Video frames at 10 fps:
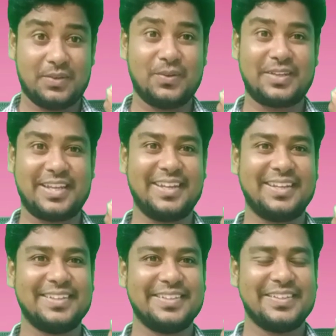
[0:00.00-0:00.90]

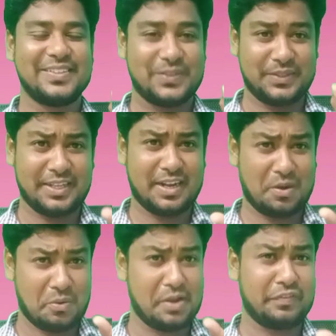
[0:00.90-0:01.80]
Okay, so there
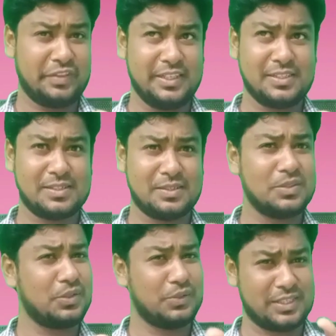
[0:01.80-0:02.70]
are a lot of
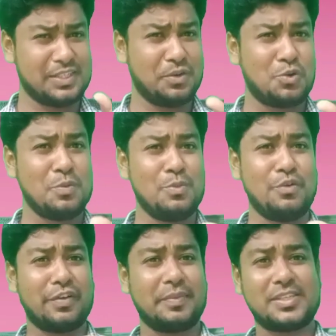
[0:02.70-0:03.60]
things. So that's a good
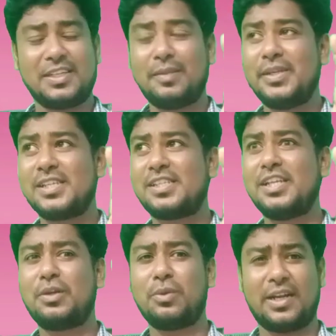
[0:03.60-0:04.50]
move from the
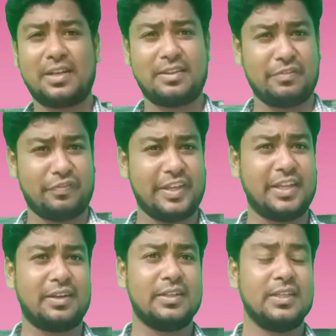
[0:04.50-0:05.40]
CBSE to get the
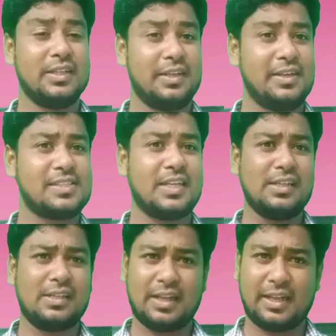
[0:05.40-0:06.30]
fair result.